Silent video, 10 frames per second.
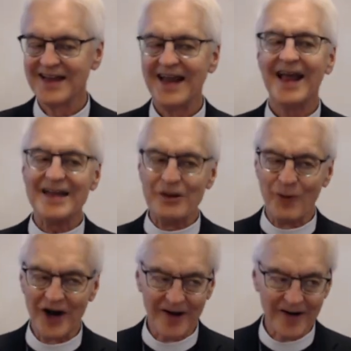
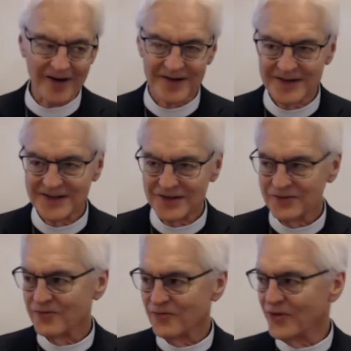anywhere
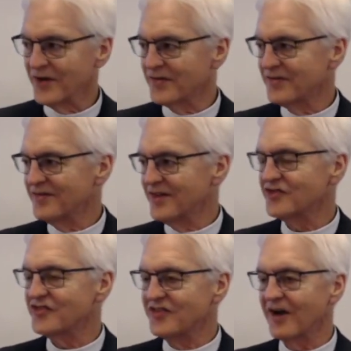with
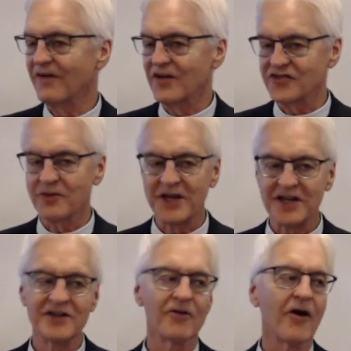this Darius the
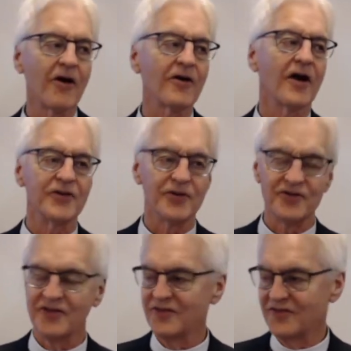Mede. There are other
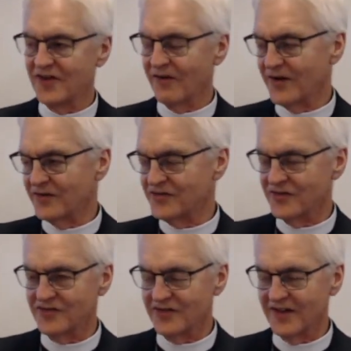
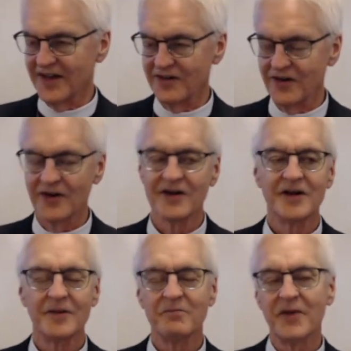Dariuses later,
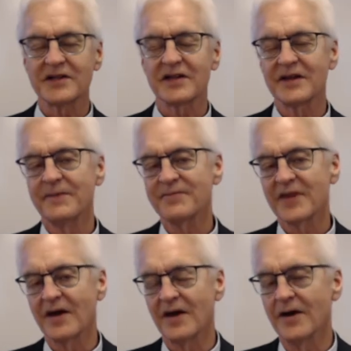
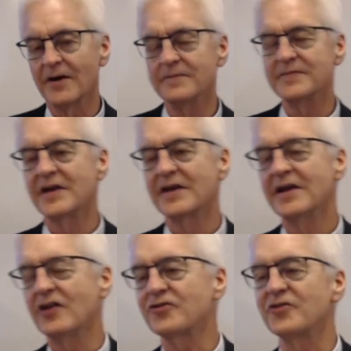but uh,
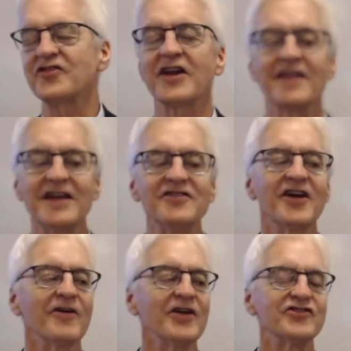interestingly,
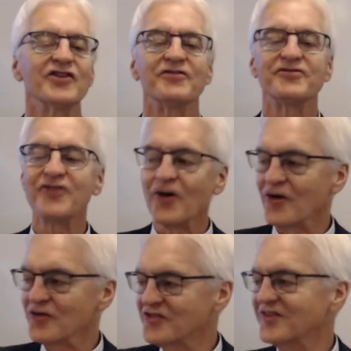Darius the
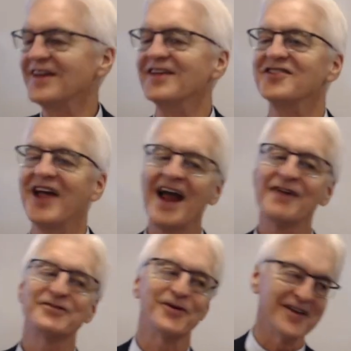First is
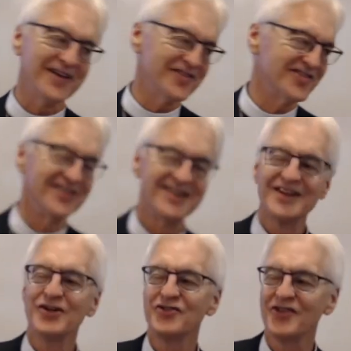after this.
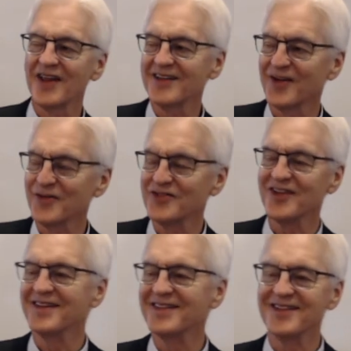So that tells
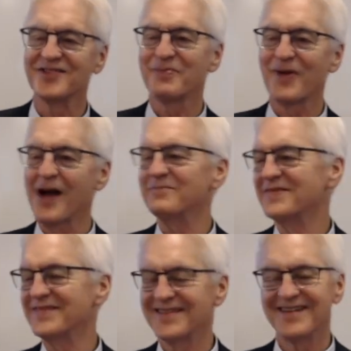you this
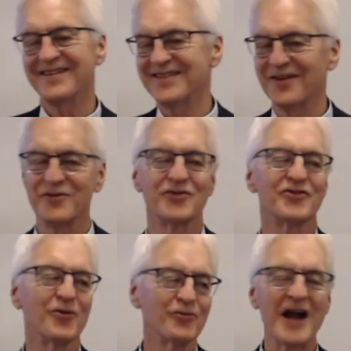prop, there's
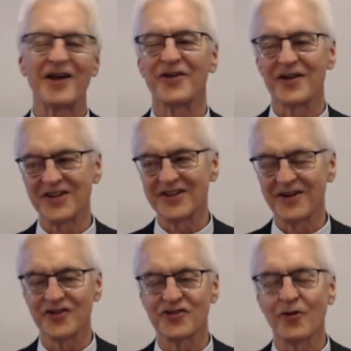no record of a
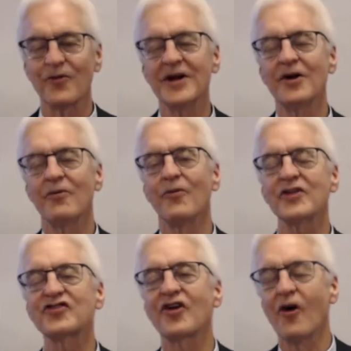Darius. So
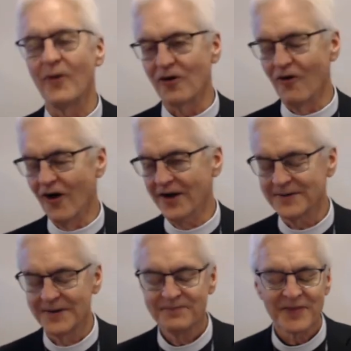what's going
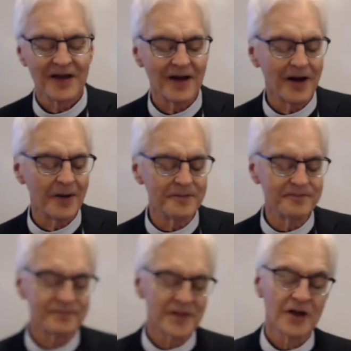on?
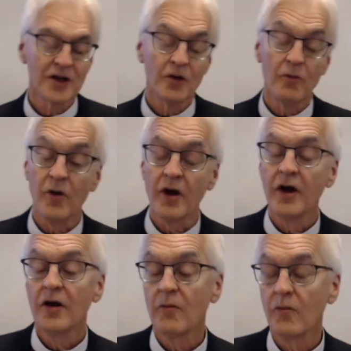Um,
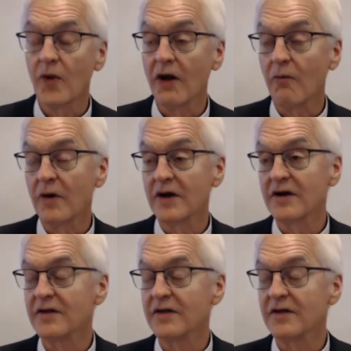well,